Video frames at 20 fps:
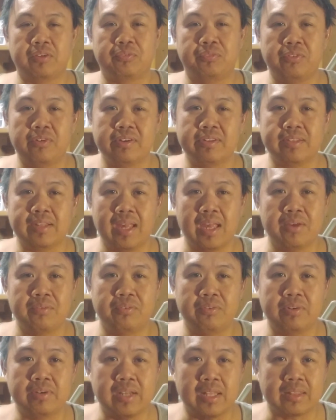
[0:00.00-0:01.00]
first
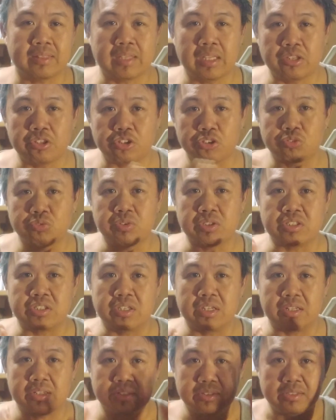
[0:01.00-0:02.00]
ever Nintendo Switch
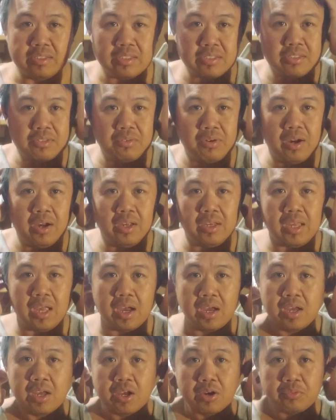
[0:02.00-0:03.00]
is this
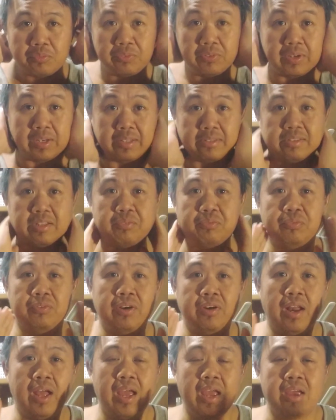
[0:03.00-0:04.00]
for
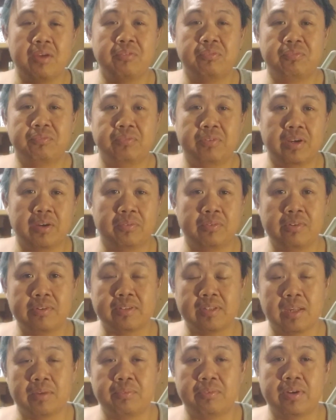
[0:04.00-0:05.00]
the
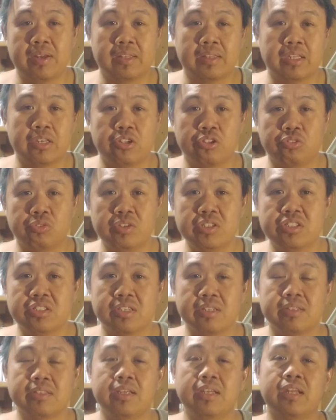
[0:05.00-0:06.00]
first ever Nintendo
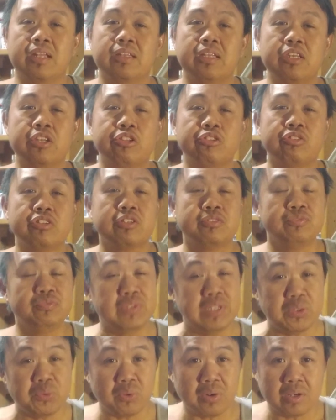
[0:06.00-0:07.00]
Switch is the Nintendo Switch
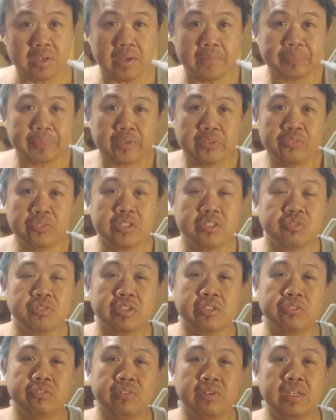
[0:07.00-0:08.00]
V1, which
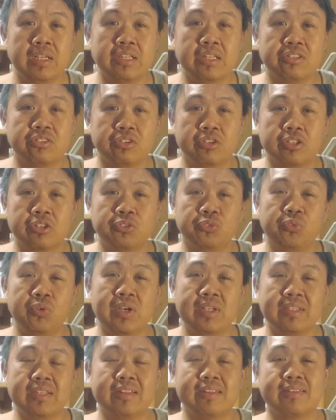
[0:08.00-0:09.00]
was released on
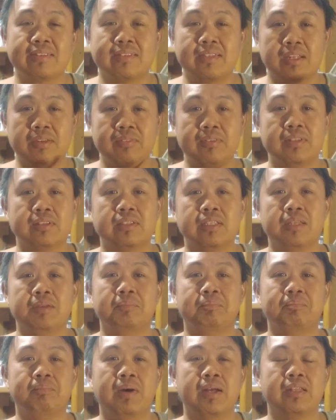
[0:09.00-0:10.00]

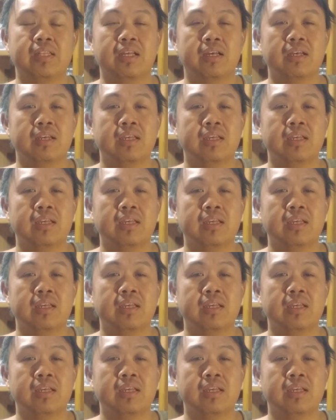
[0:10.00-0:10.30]
2017. But